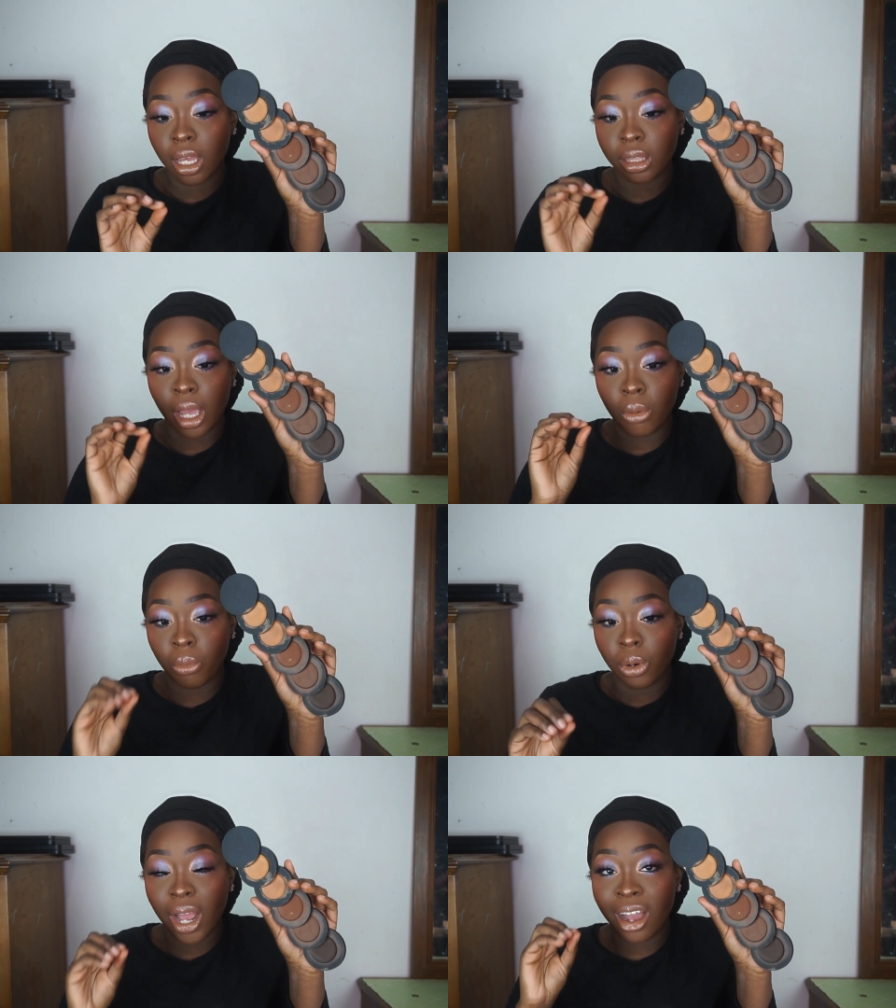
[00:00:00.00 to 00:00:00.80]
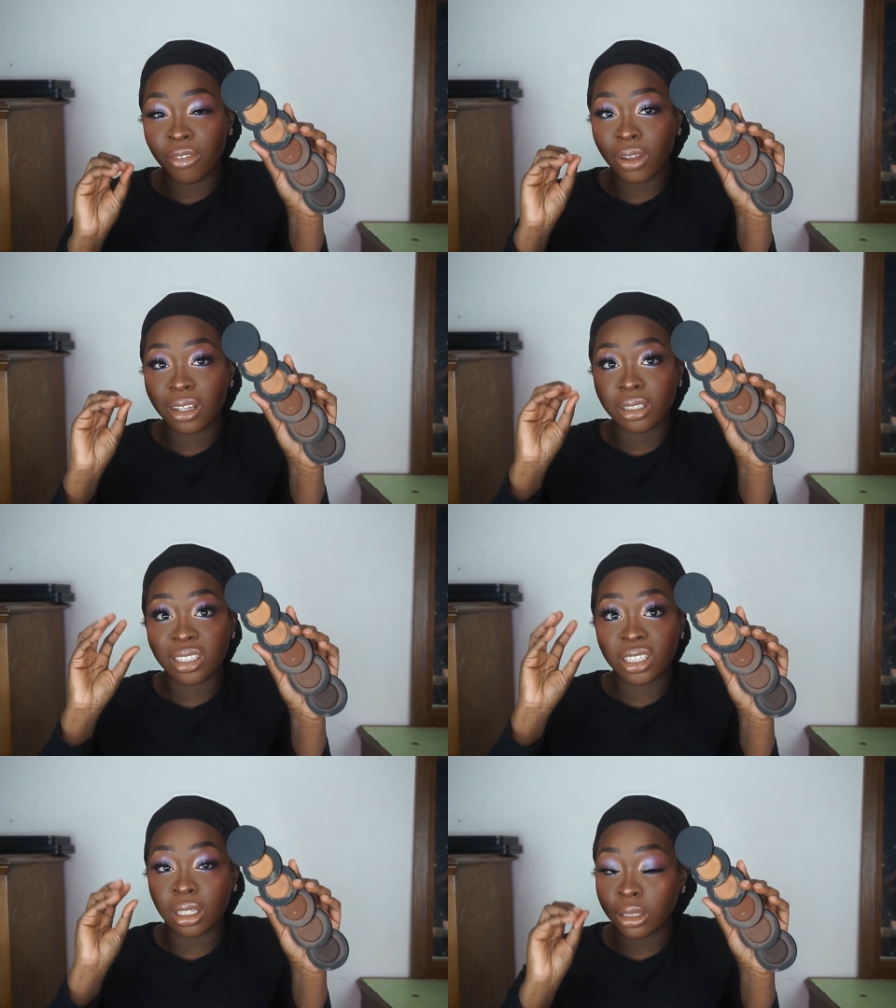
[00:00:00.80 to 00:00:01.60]
that would have
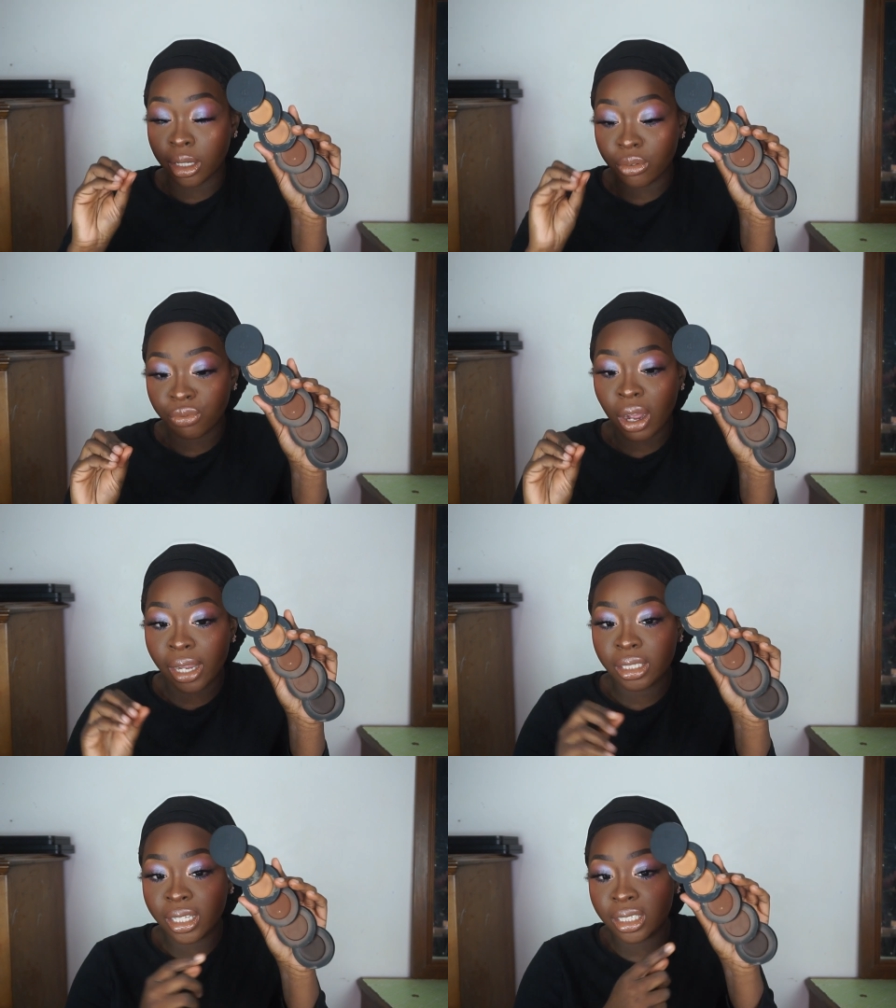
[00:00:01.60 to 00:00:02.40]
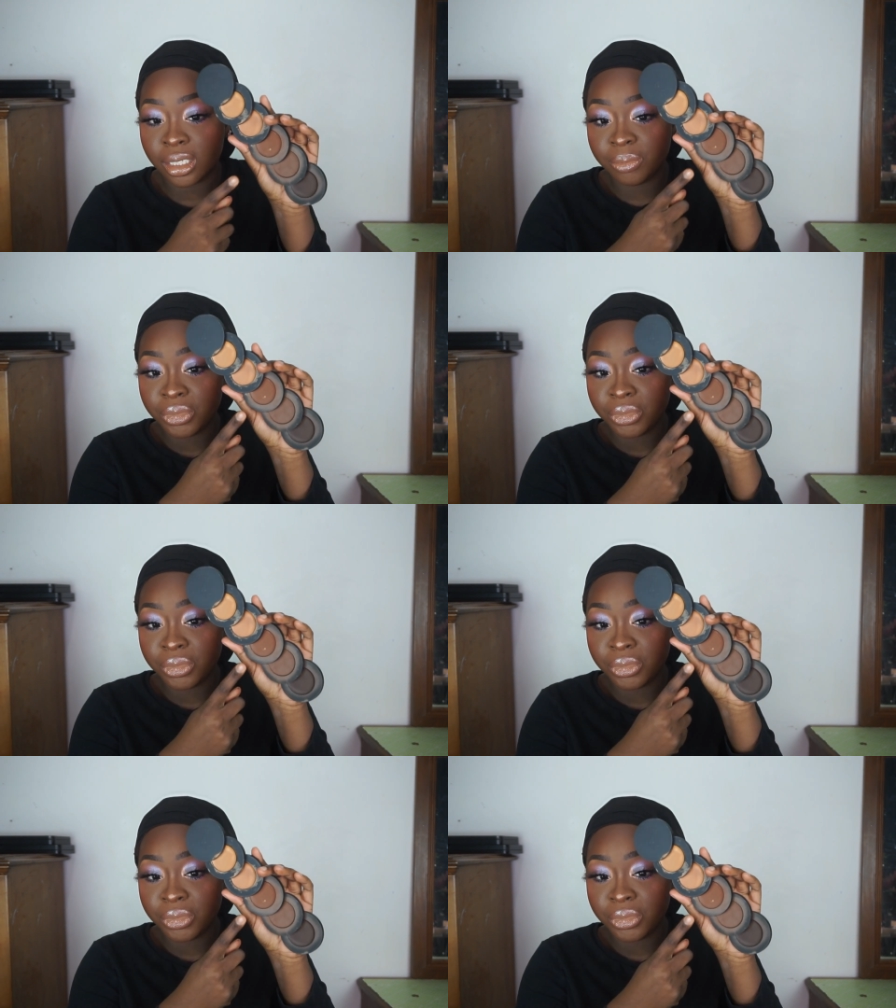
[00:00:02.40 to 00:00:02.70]
solidified it,